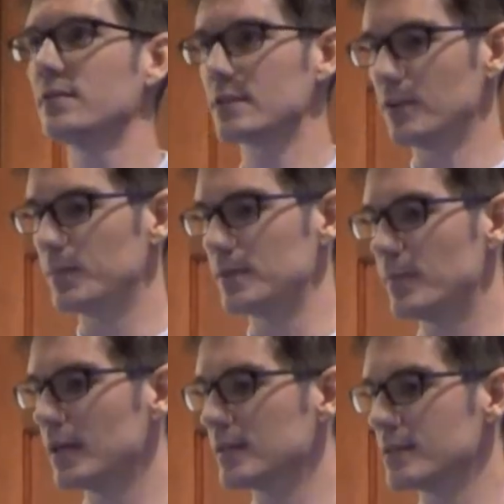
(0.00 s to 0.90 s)
physical
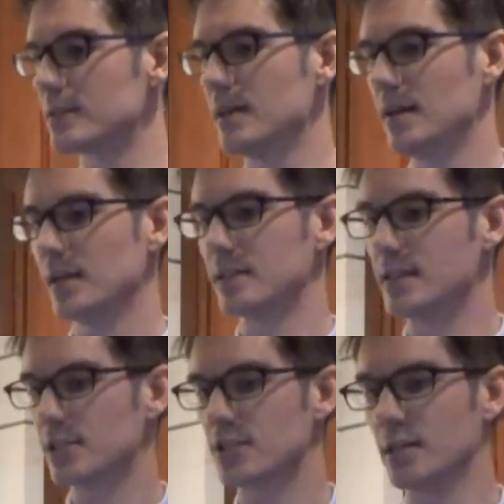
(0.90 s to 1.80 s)
dependence and
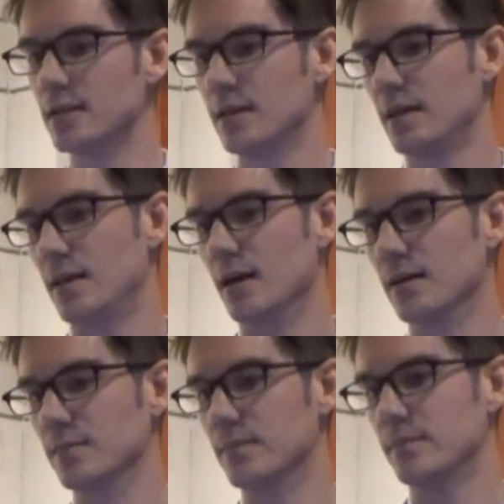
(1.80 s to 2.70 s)
addiction.
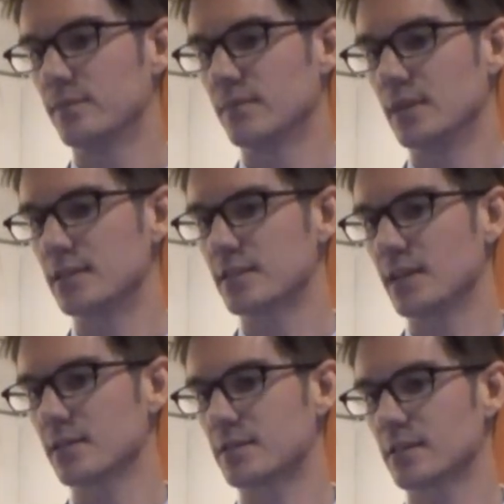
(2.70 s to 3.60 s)
It
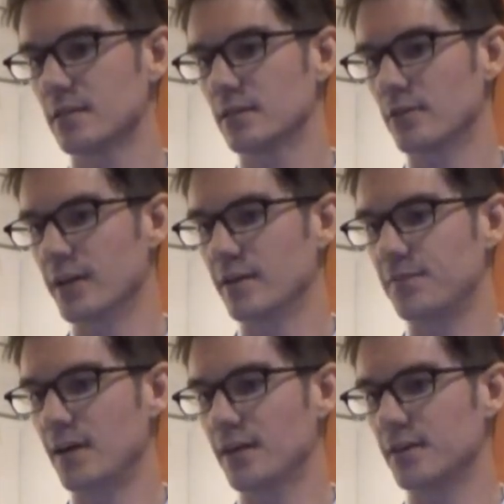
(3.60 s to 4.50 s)
says,
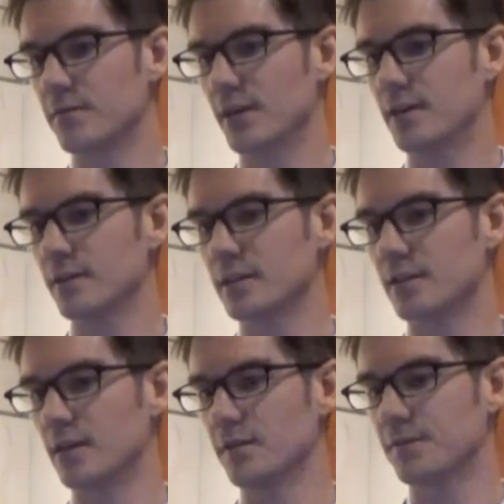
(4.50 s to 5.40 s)
grandfather, veteran,
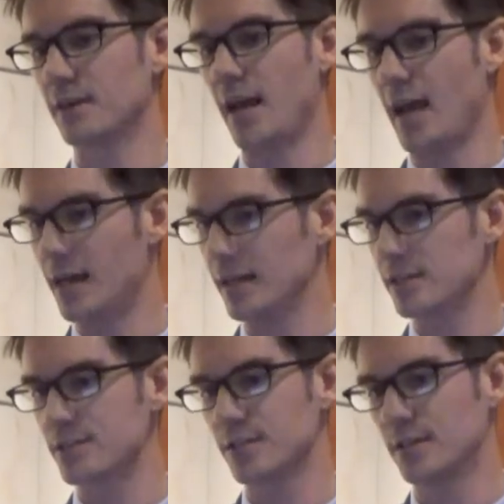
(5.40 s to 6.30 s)
golfer,
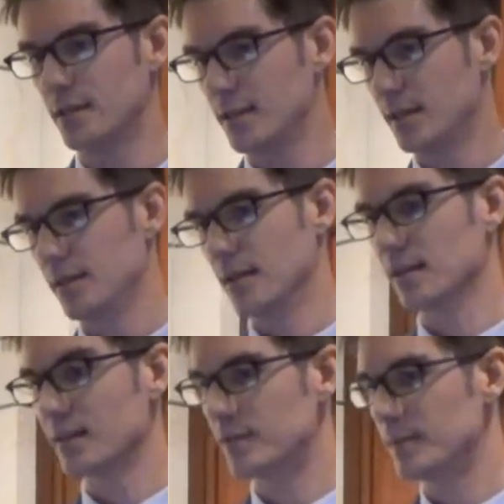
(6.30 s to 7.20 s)
addict,
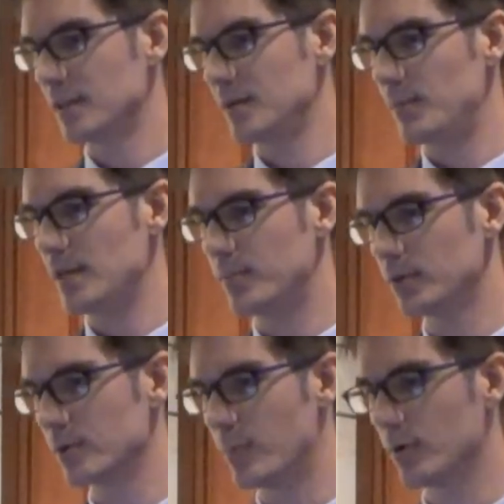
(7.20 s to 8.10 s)
11 million
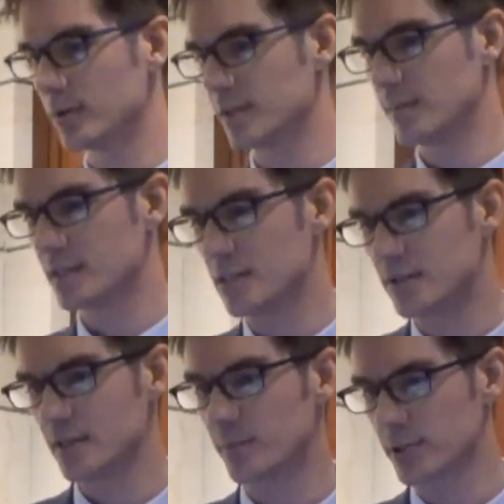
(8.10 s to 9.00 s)
people reported
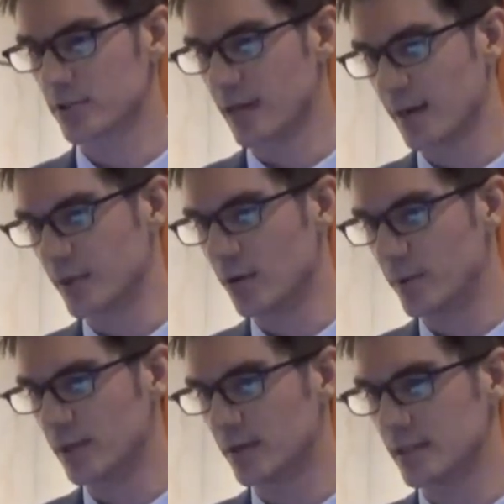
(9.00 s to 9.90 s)
misusing prescribed
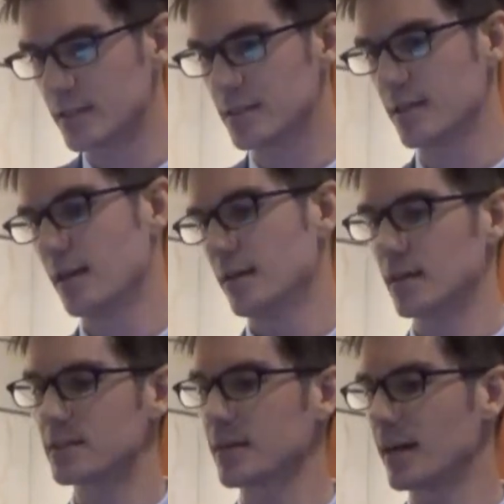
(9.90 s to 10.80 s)
opioids.
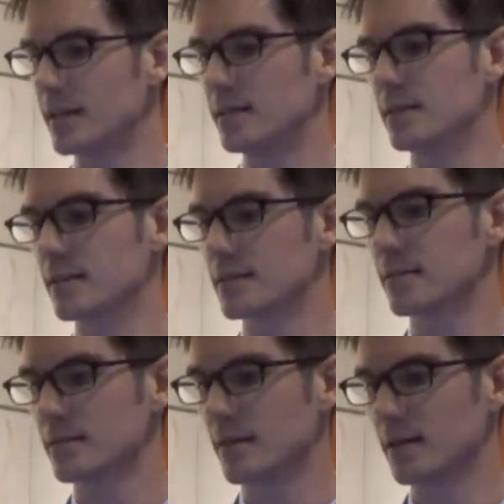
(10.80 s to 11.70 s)
They cited the
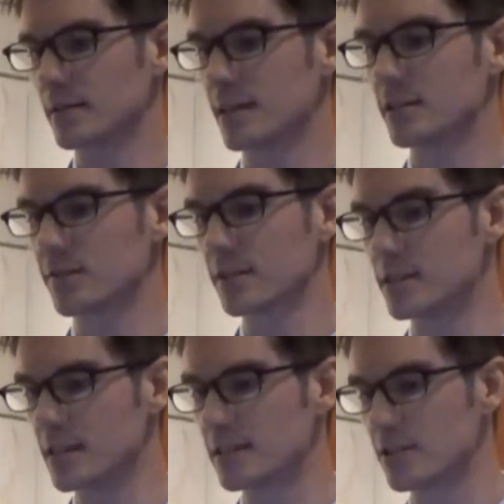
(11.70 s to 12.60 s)
Centers for
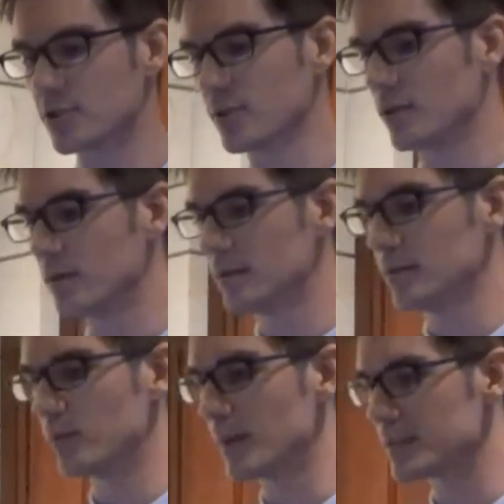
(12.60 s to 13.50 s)
Disease Control
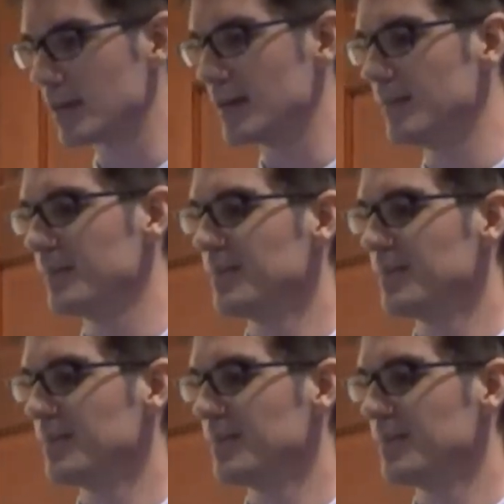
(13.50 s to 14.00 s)
website.